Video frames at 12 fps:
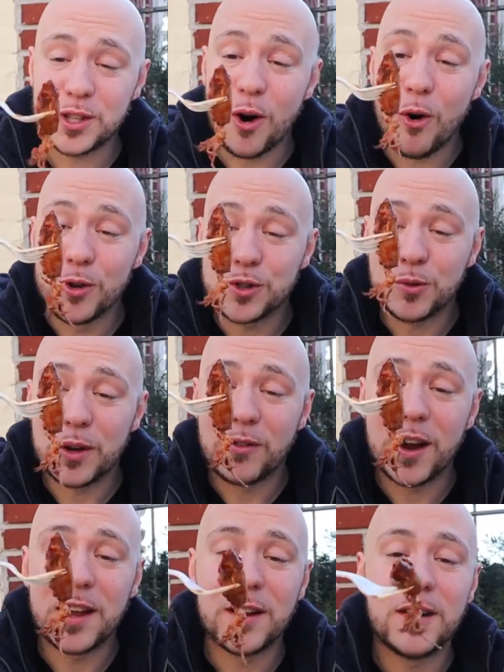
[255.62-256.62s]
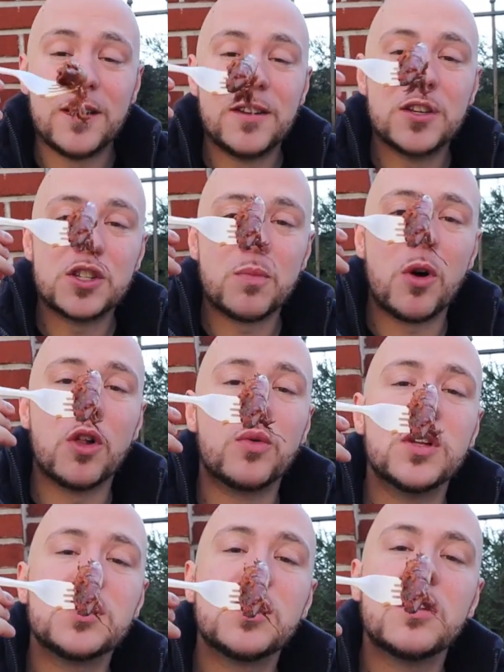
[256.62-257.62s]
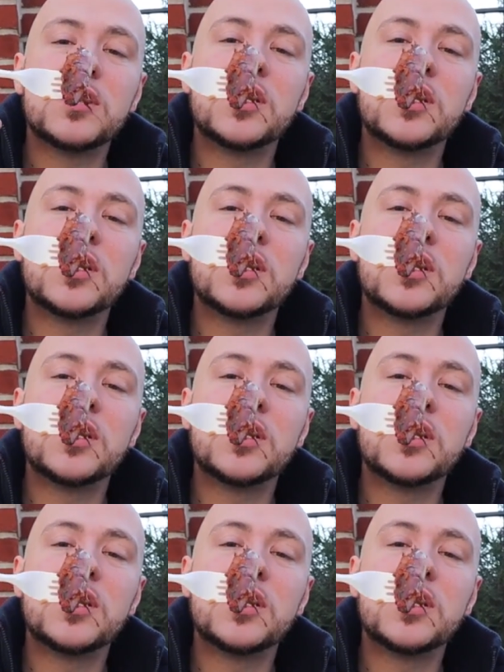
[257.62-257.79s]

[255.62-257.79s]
is the whole squid right here. Smaller ones.